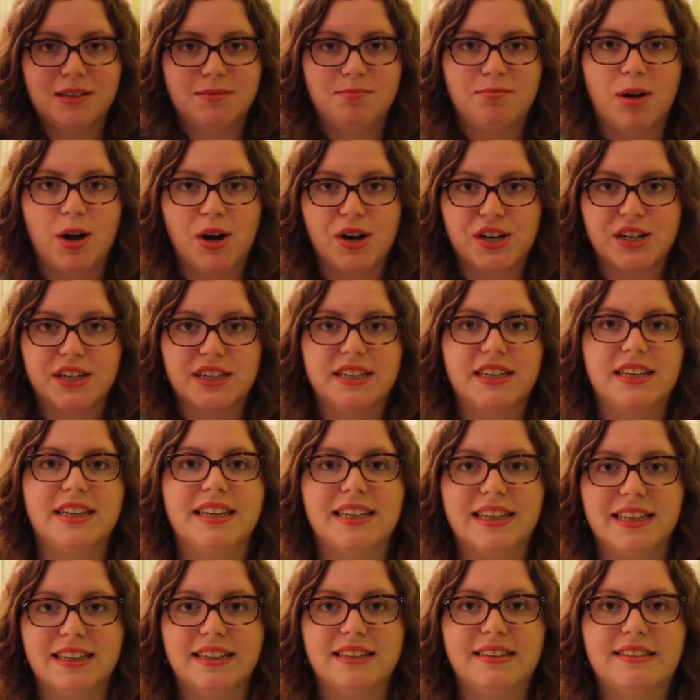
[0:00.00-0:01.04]
part
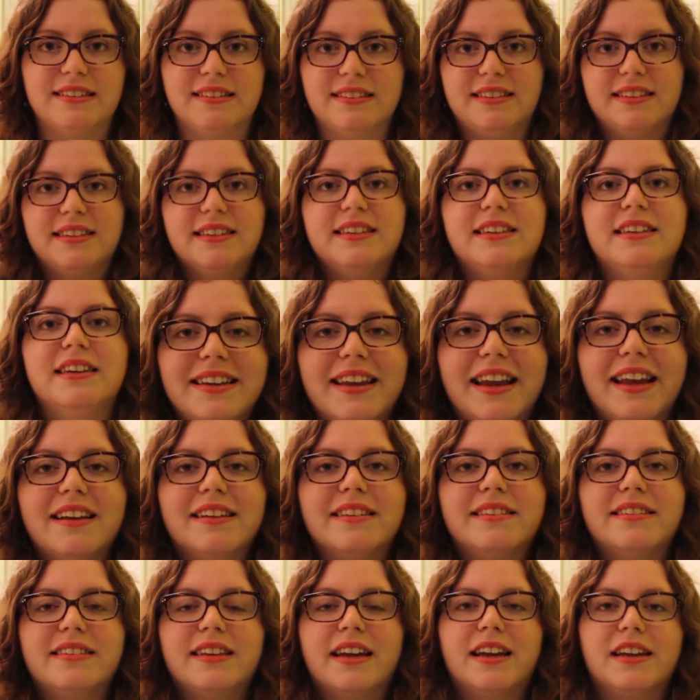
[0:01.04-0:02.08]
is.
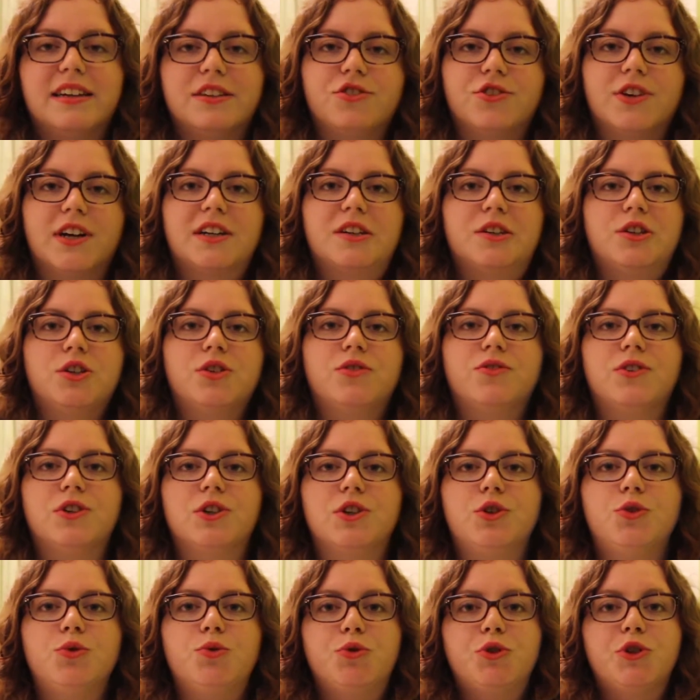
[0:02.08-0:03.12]
Next, I trekked over
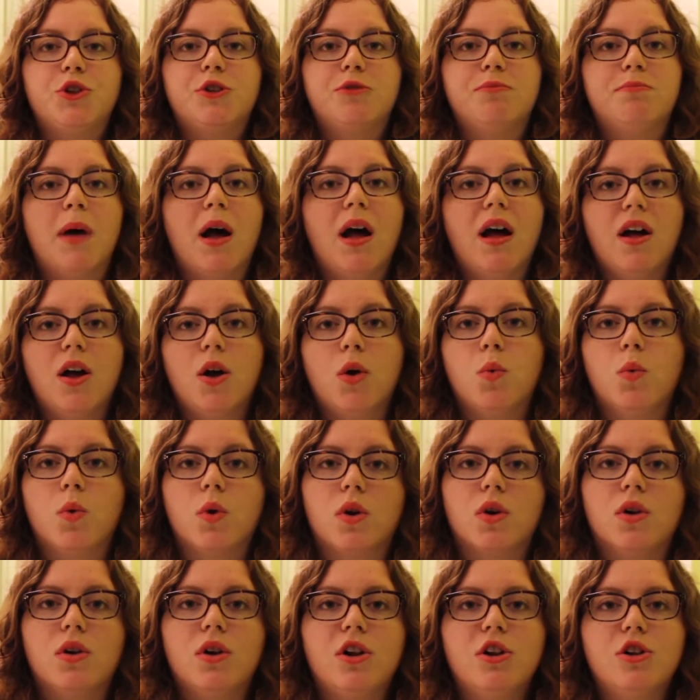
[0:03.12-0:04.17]
to Spa
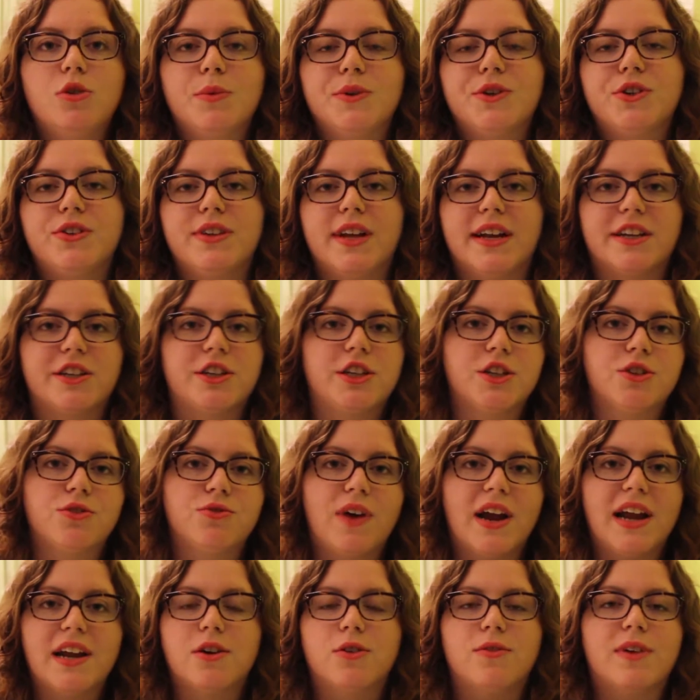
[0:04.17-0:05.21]
World, which is actually
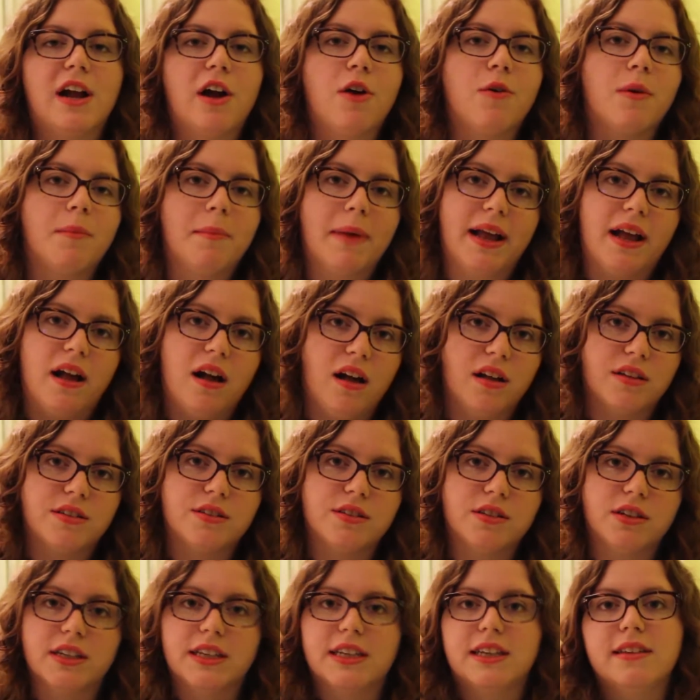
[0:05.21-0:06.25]
right around where my
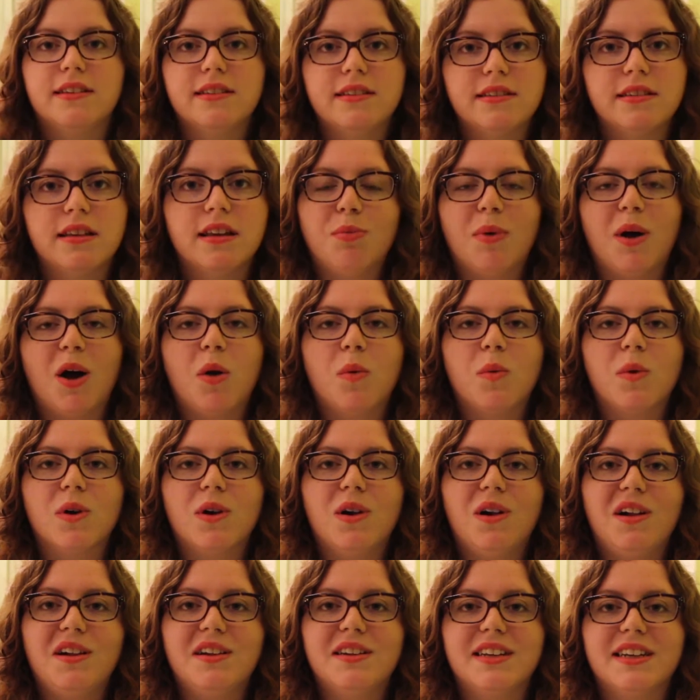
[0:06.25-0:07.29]
hostel is. Spa
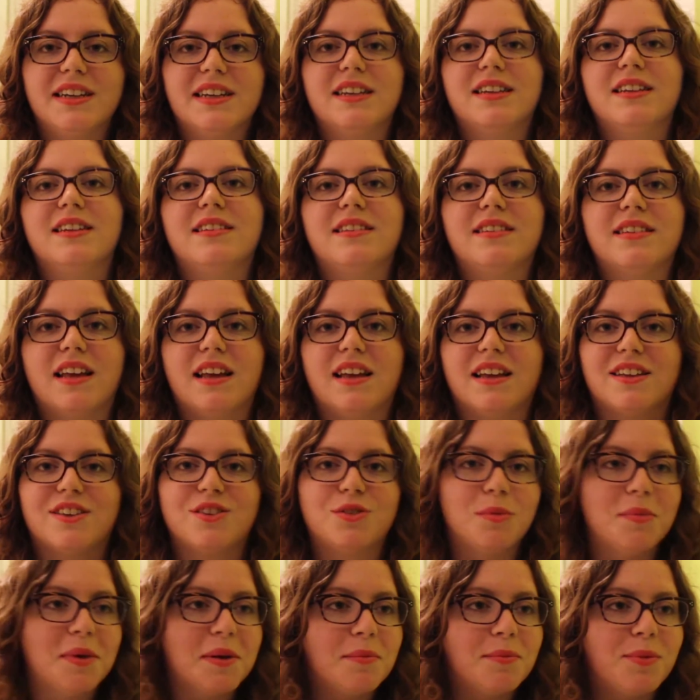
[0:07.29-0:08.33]
World is
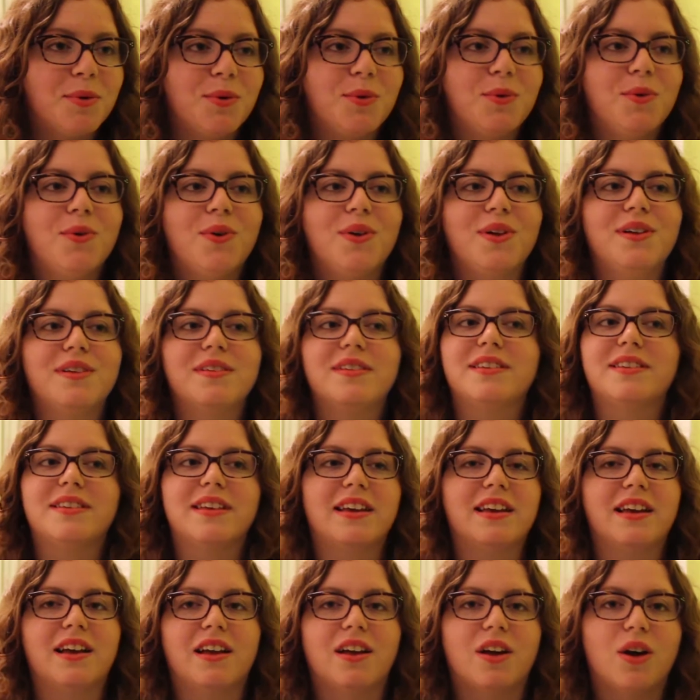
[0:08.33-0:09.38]
swimming pools,
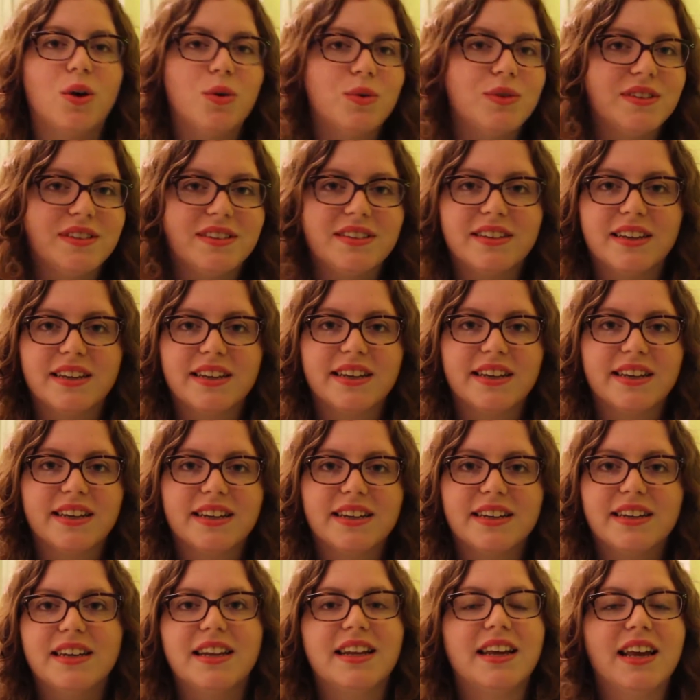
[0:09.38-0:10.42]

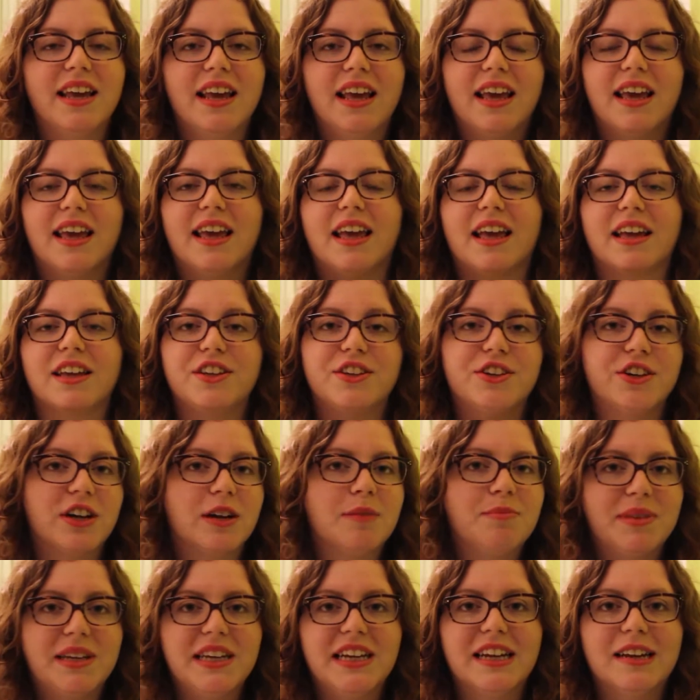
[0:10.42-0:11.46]
onsen,
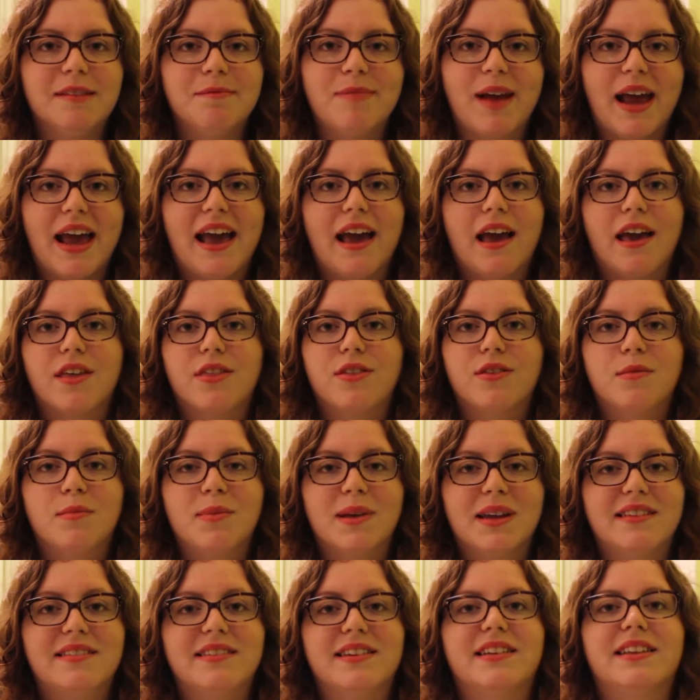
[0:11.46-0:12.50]
European baths,
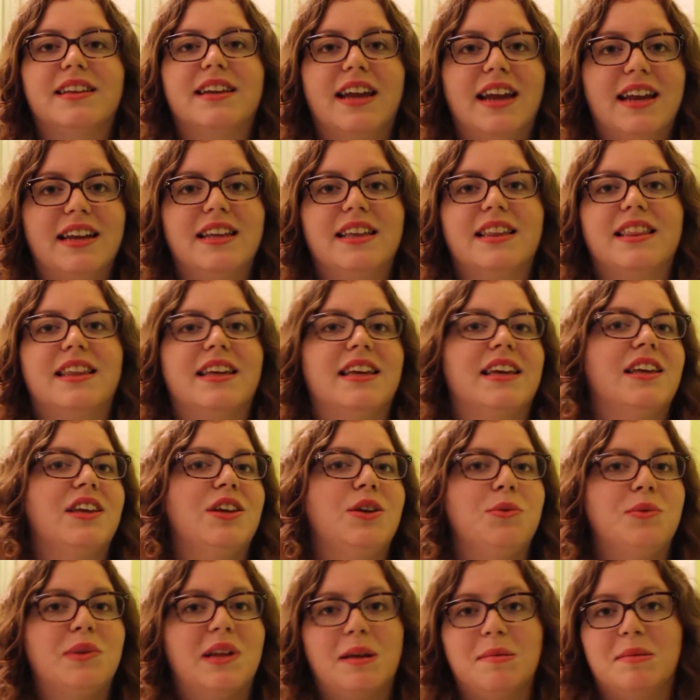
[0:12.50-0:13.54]
basically anything,
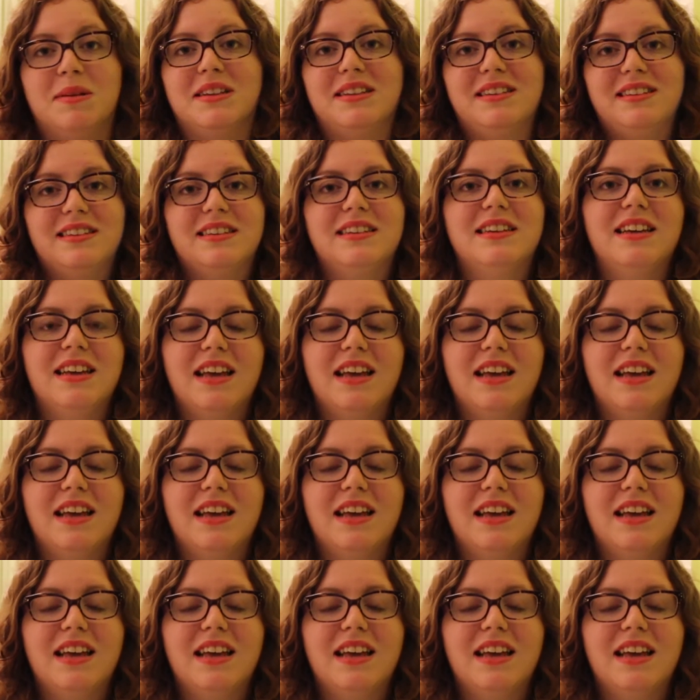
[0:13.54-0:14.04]
you name it.